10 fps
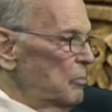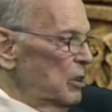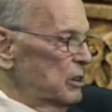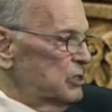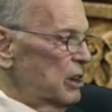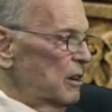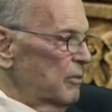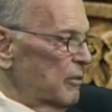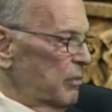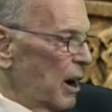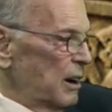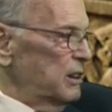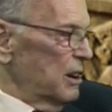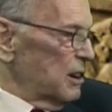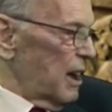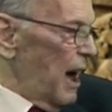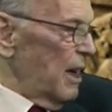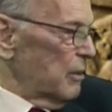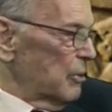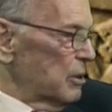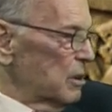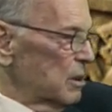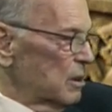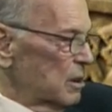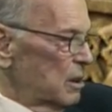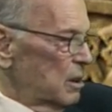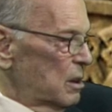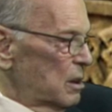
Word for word: instead of hunting and gathering,